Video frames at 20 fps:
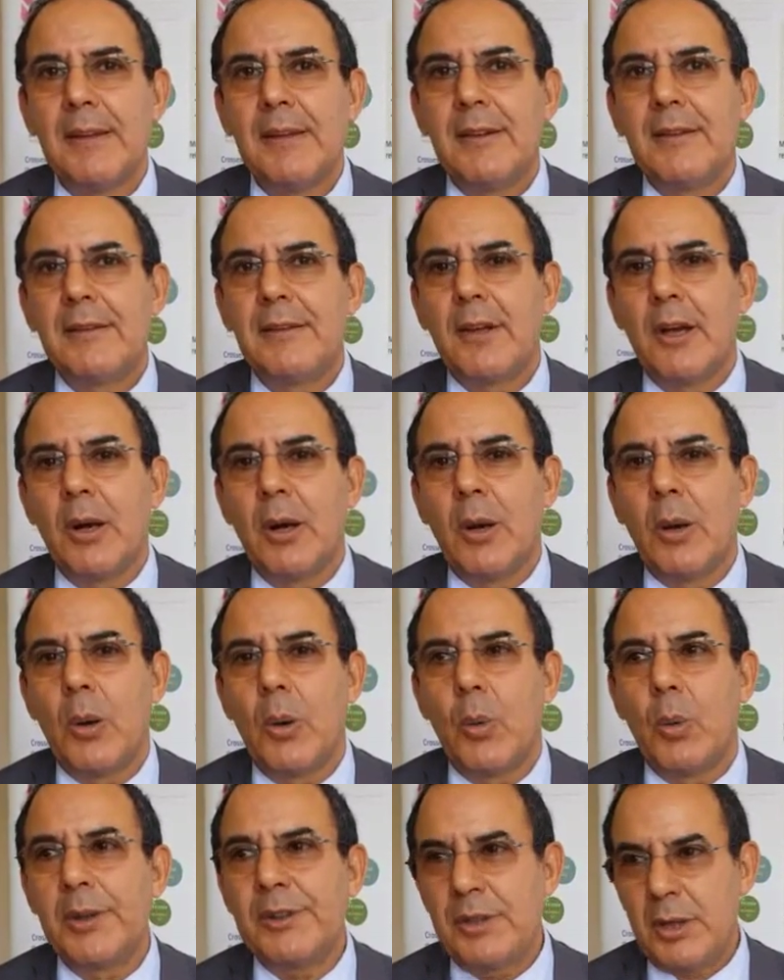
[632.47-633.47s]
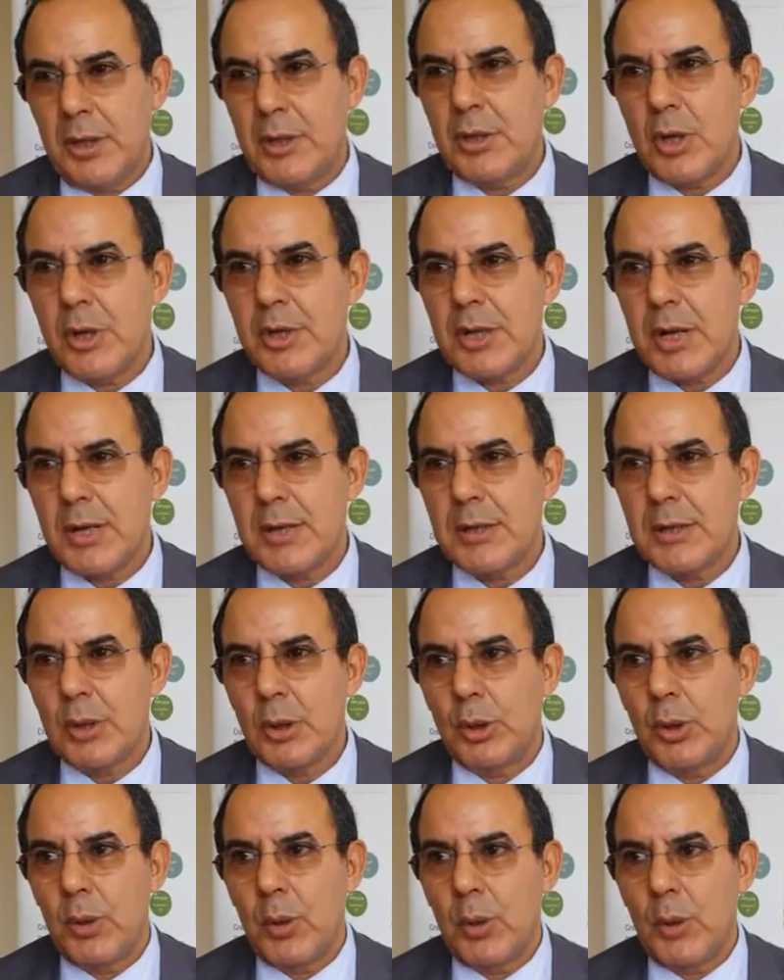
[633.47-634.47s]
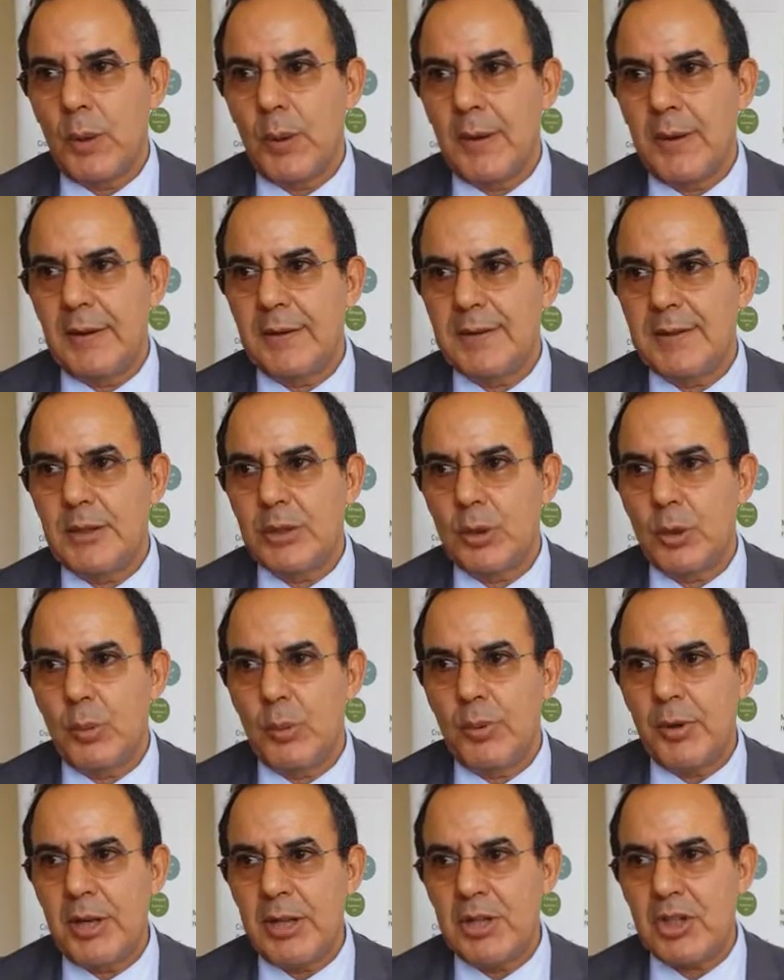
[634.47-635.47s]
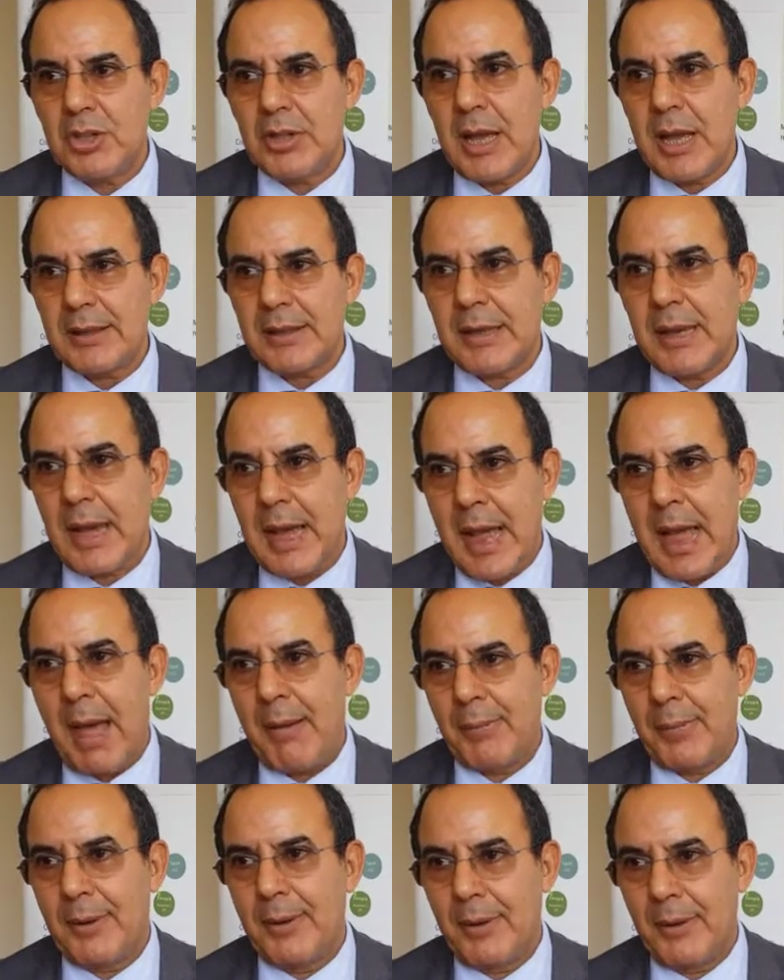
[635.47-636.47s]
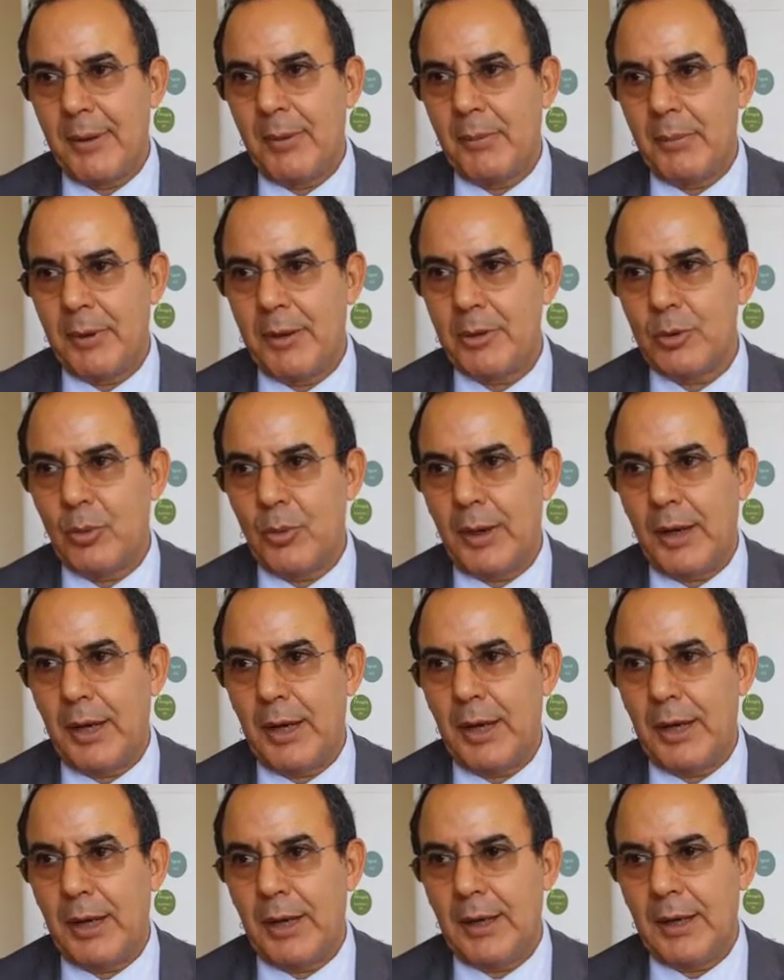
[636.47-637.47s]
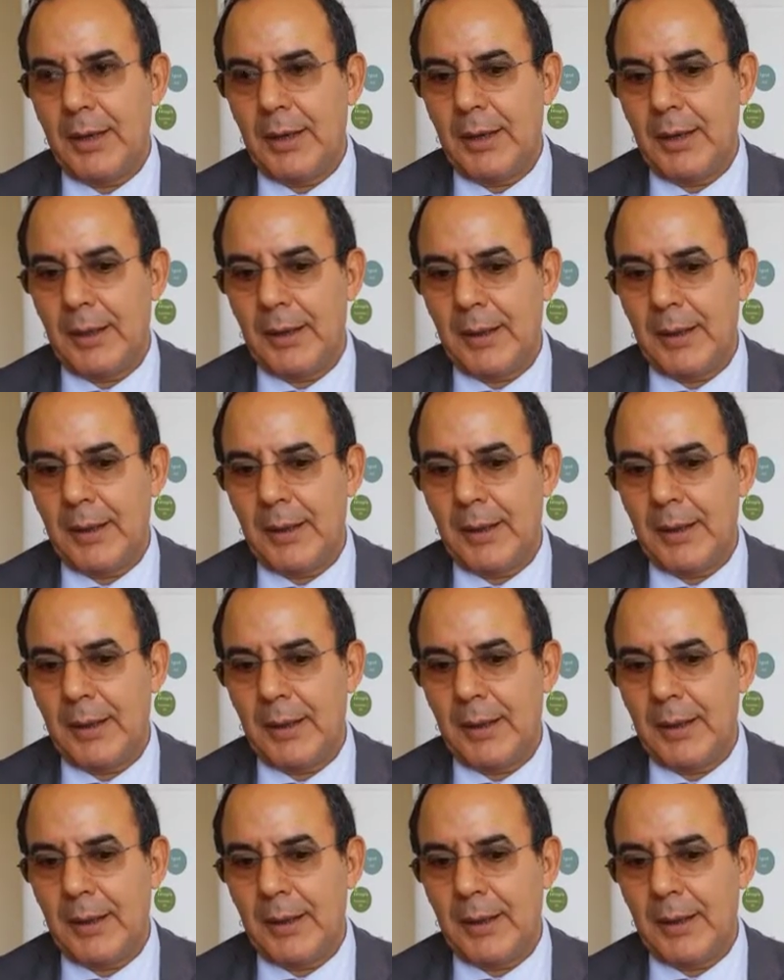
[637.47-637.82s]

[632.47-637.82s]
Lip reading: So what research has to do is to bridge that gap between